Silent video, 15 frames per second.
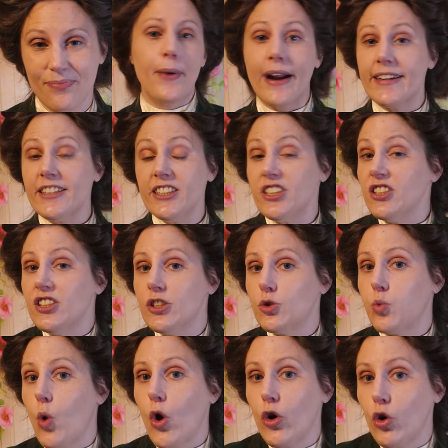Practitioners
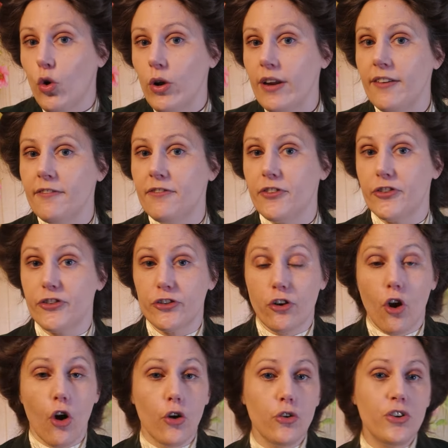weren't looking for
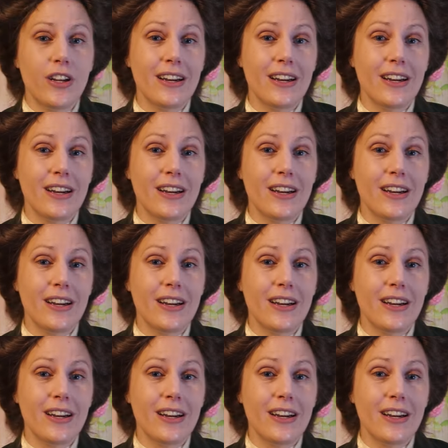slowed,